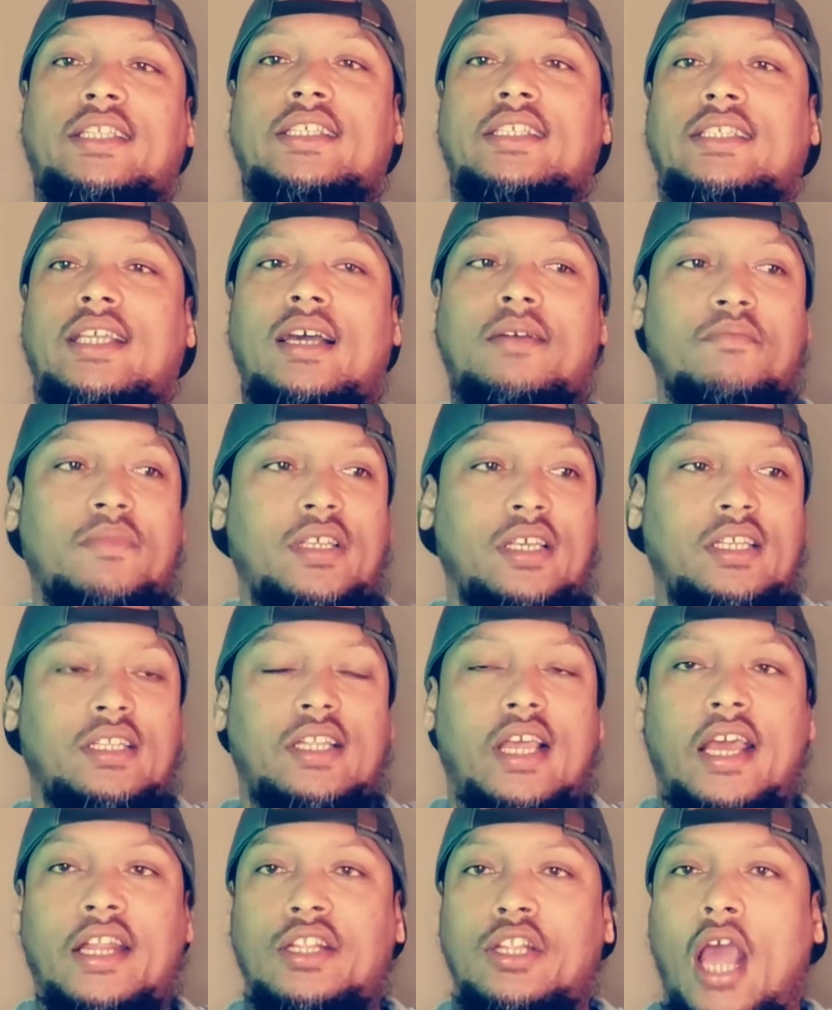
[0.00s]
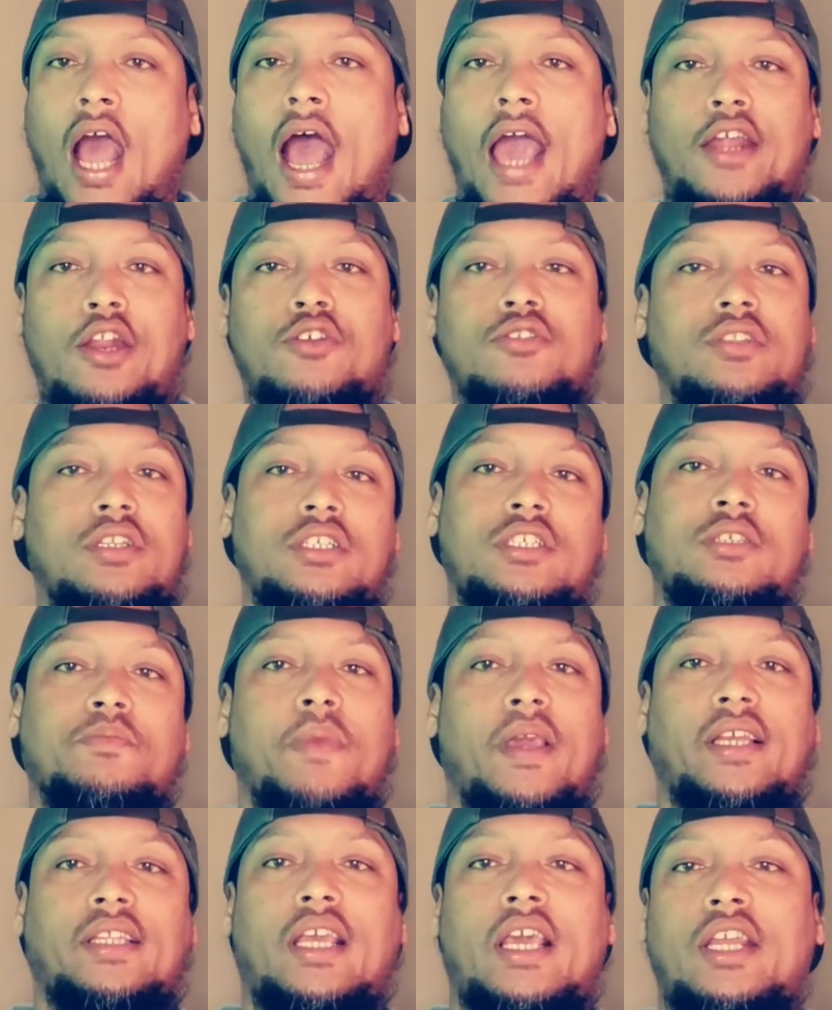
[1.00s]
is something that I don't
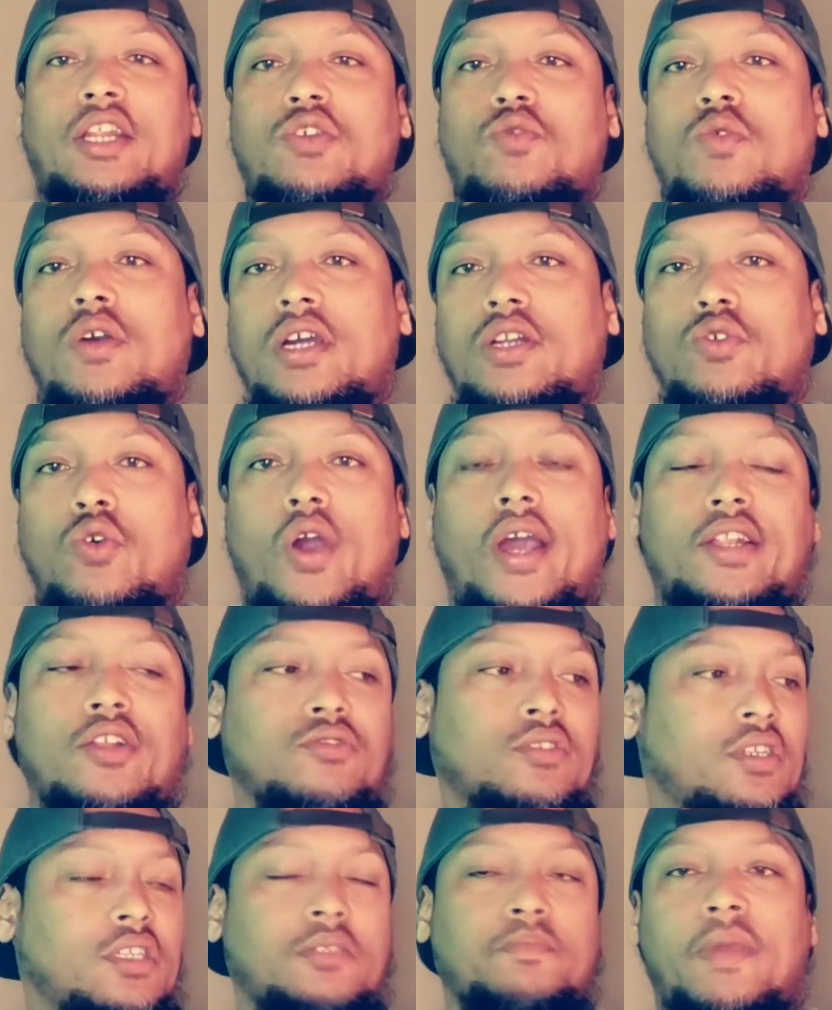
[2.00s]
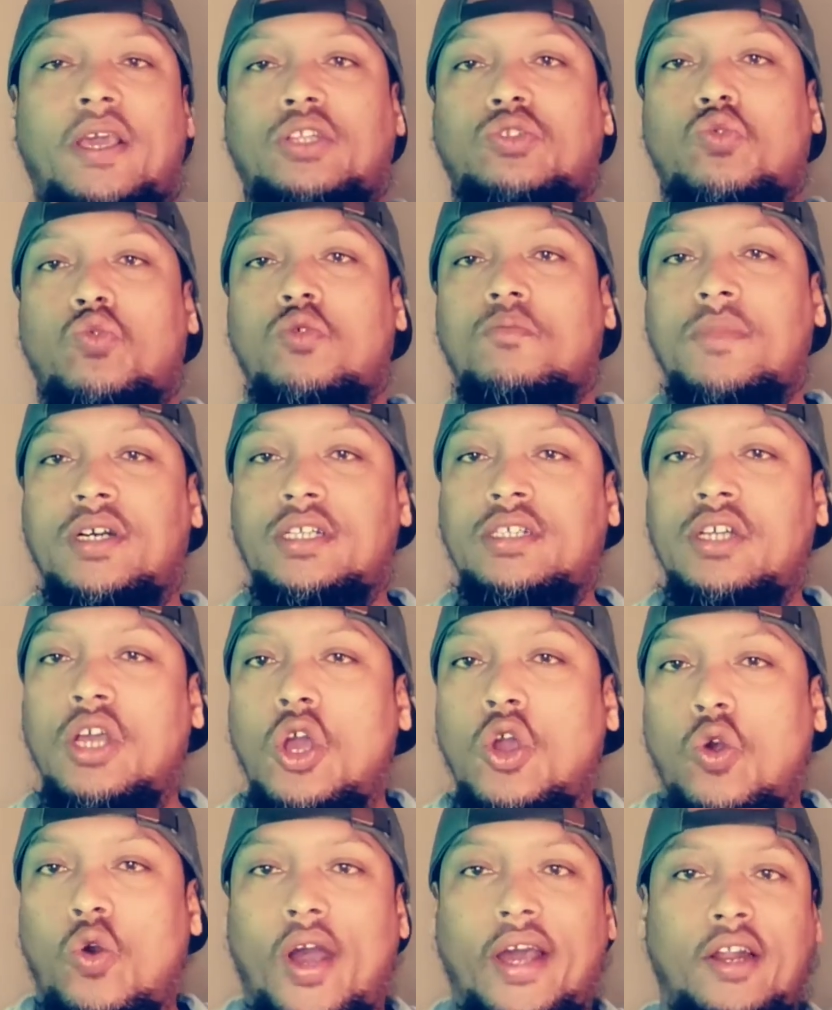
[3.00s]
respect anyone, or I don't respect women,
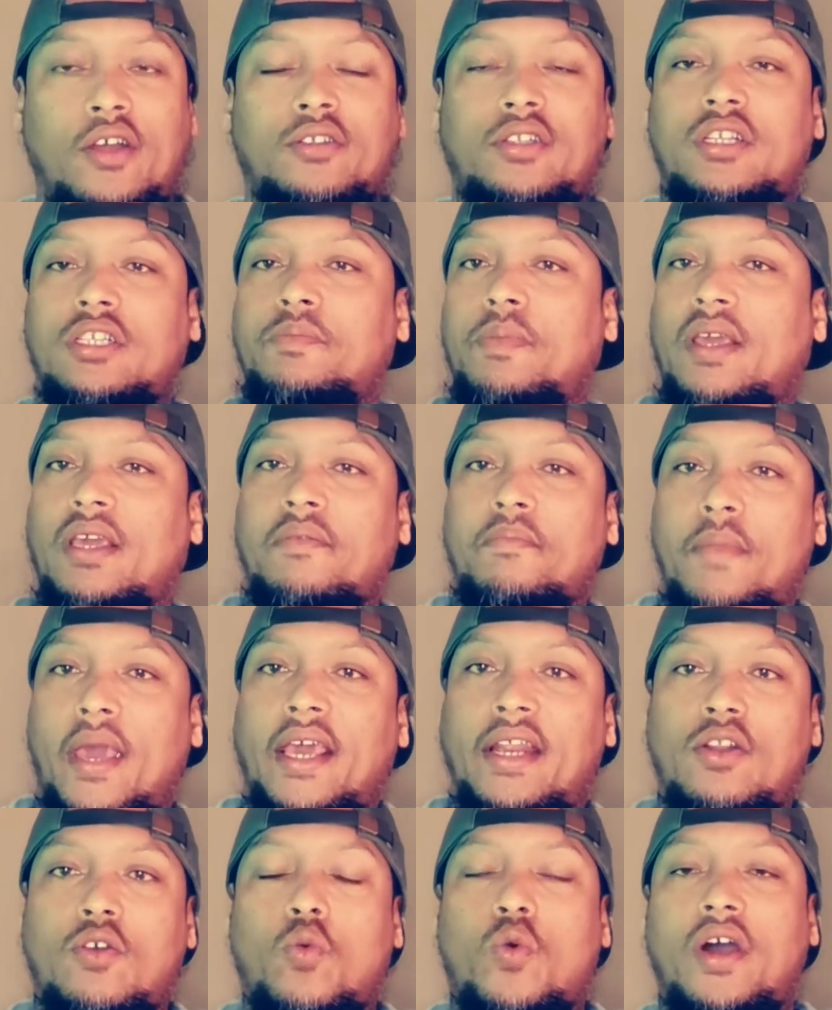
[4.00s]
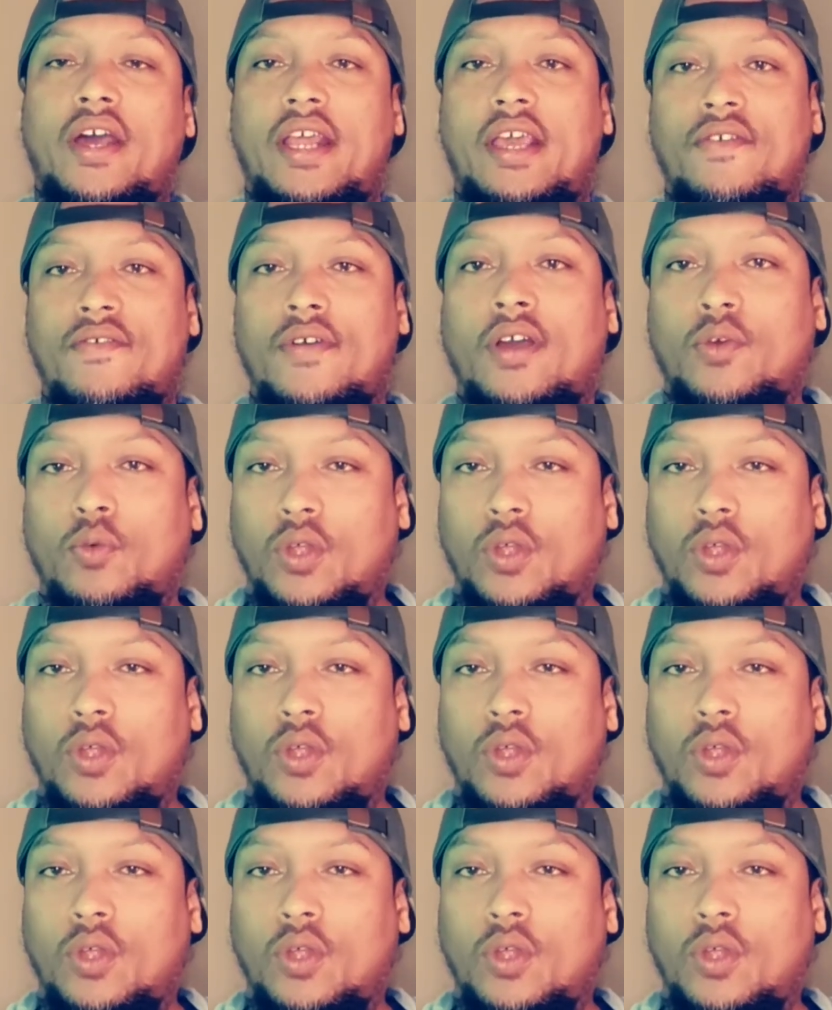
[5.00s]
or I don't respect men, or whatever.